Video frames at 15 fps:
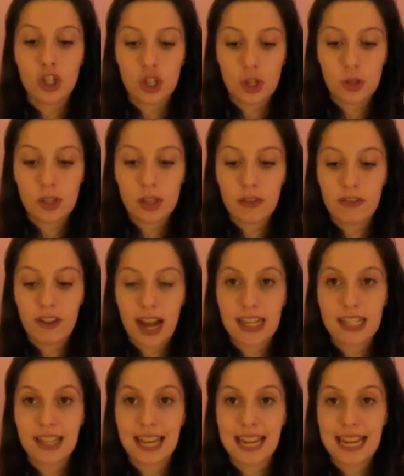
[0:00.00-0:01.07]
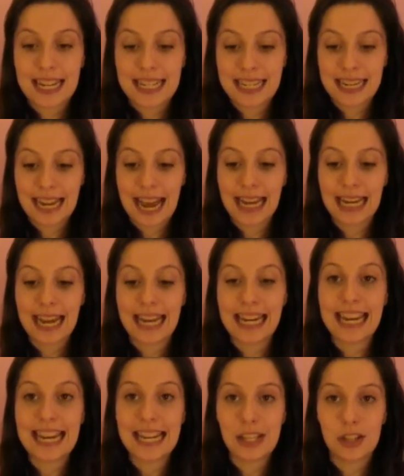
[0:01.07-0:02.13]
Due to the fact that Eden
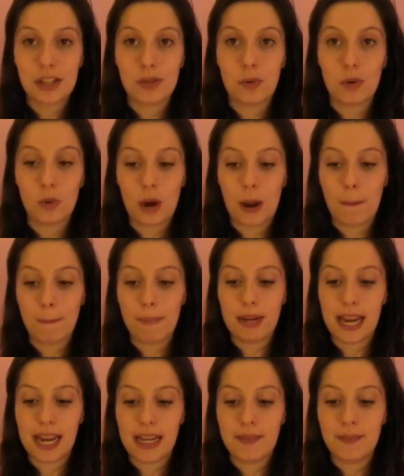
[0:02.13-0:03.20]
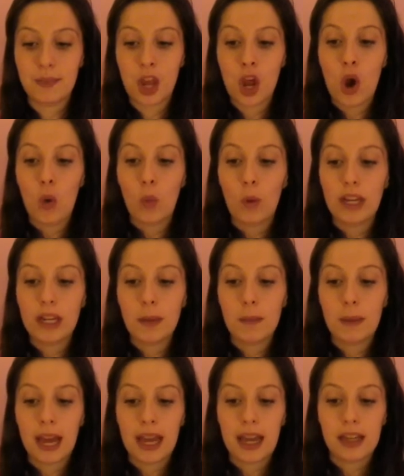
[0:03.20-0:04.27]
Can is a small company, when
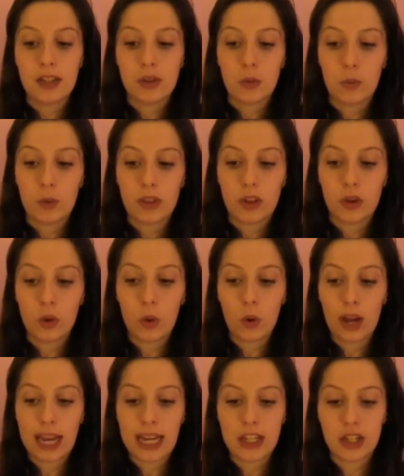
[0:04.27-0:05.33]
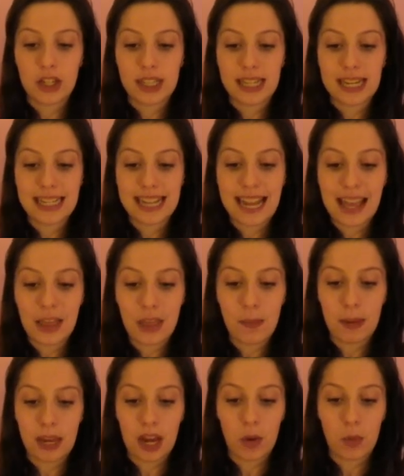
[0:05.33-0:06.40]
compared with the core agencies in the
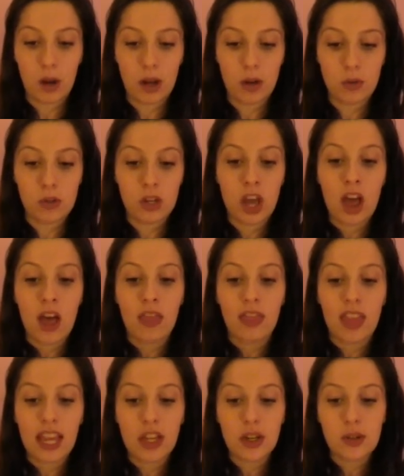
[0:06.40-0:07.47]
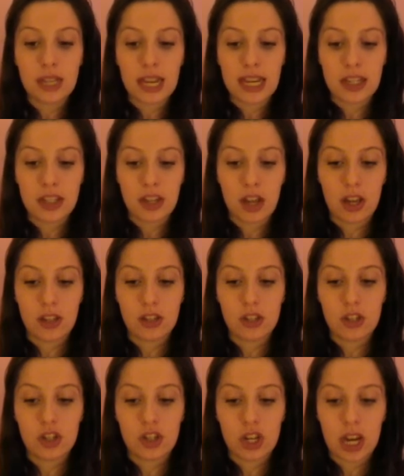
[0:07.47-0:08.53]
PR world, they use interns
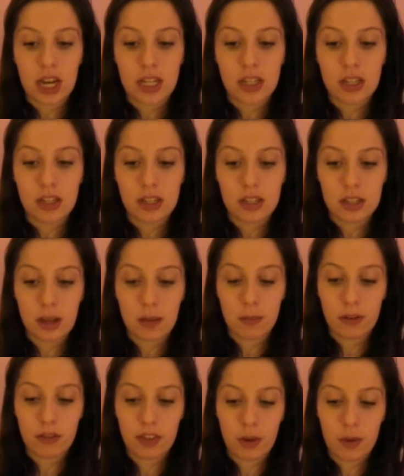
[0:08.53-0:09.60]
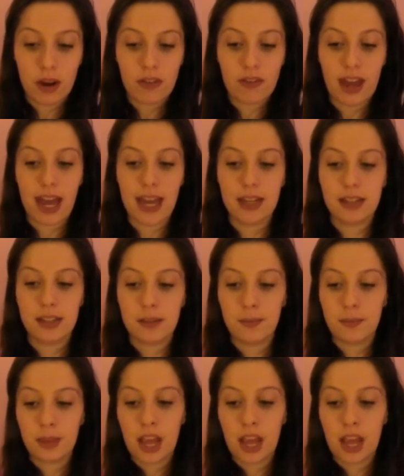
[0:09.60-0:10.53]
to shed some of their overheads.